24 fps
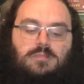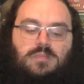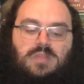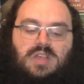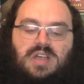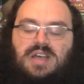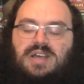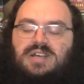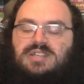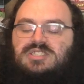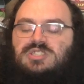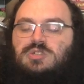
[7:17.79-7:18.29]

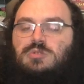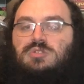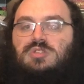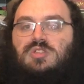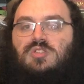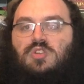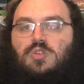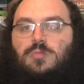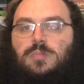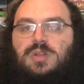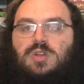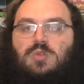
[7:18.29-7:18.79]
Uh, so it's a
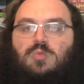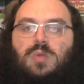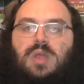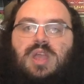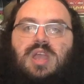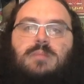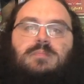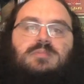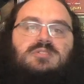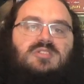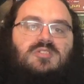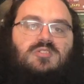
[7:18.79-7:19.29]
little bit of
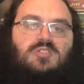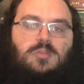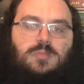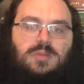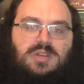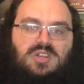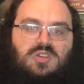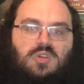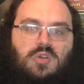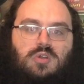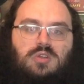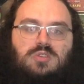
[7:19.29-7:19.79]
ramp, it's a little bit
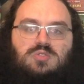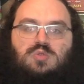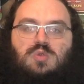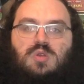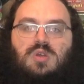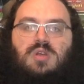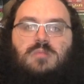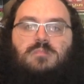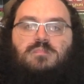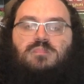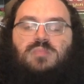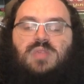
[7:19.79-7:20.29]
of card
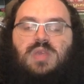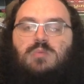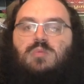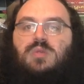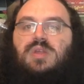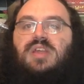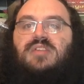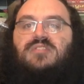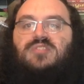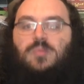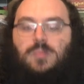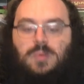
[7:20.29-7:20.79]
draw, and we're
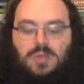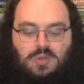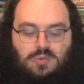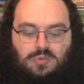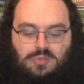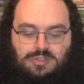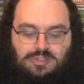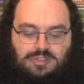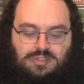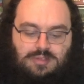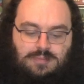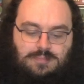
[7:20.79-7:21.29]
here for
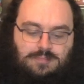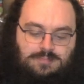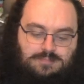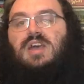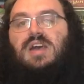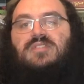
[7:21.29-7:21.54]
both.